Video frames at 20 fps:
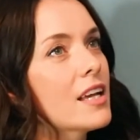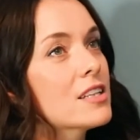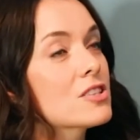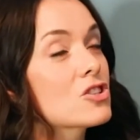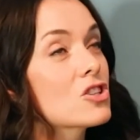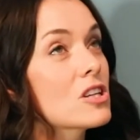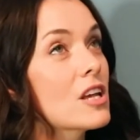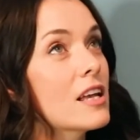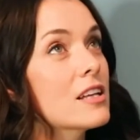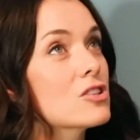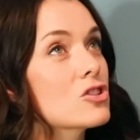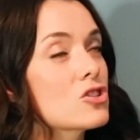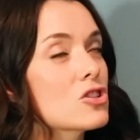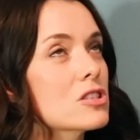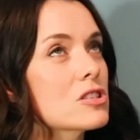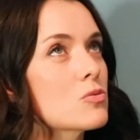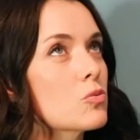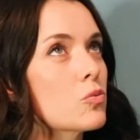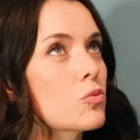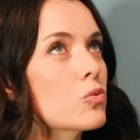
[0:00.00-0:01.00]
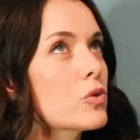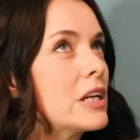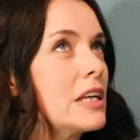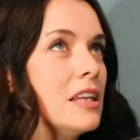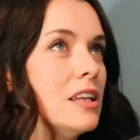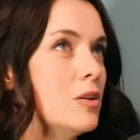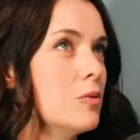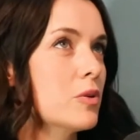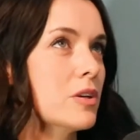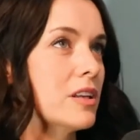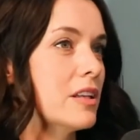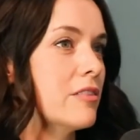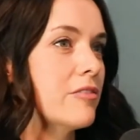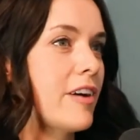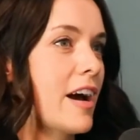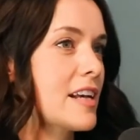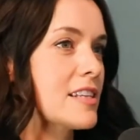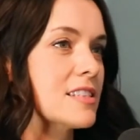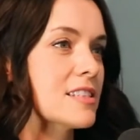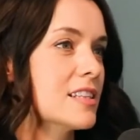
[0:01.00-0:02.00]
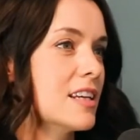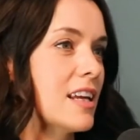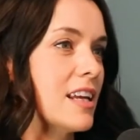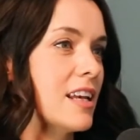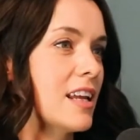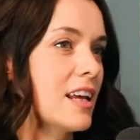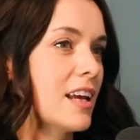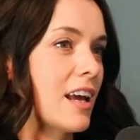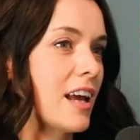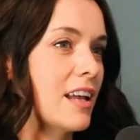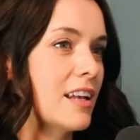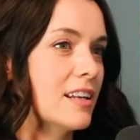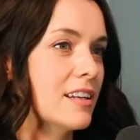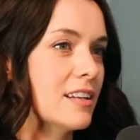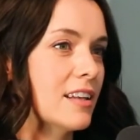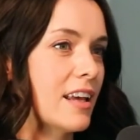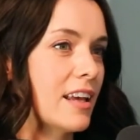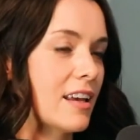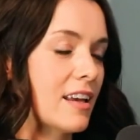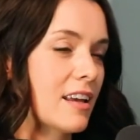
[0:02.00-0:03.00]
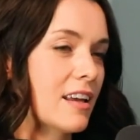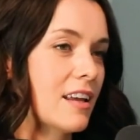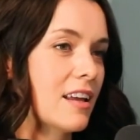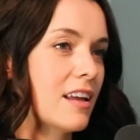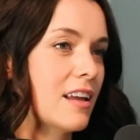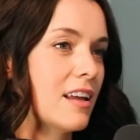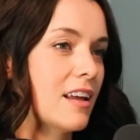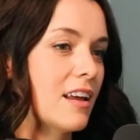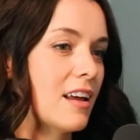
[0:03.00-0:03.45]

It's just really, really fascinating. And like,